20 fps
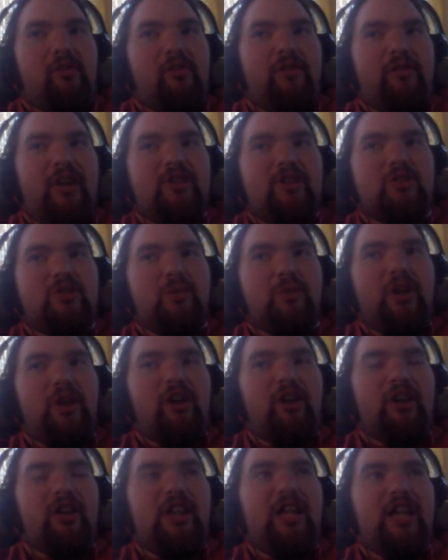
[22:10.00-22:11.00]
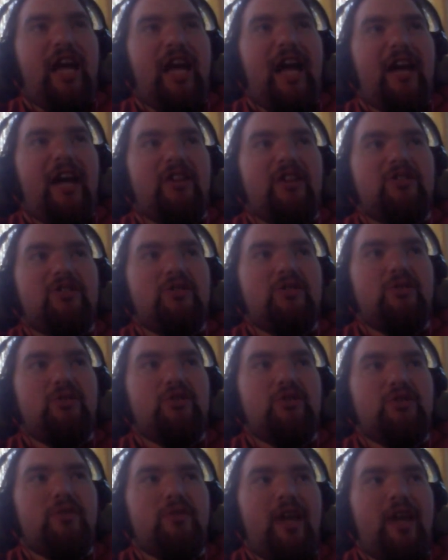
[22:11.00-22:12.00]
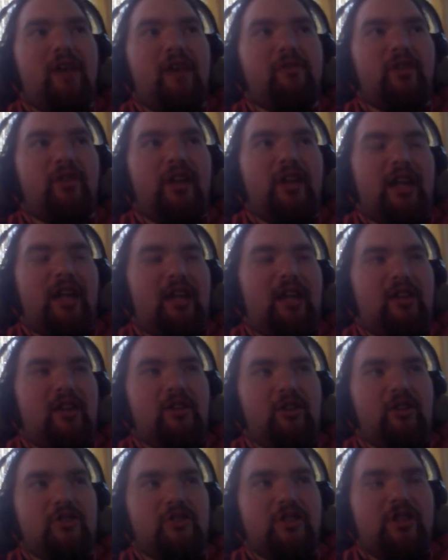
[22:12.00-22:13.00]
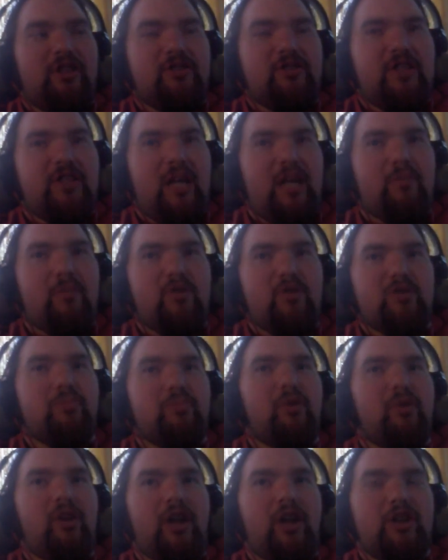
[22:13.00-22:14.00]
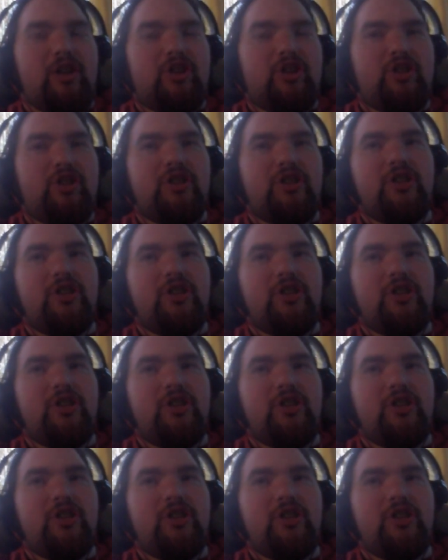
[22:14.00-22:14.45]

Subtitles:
offense, we already had a dude do that for 8 years, and his name was Bush.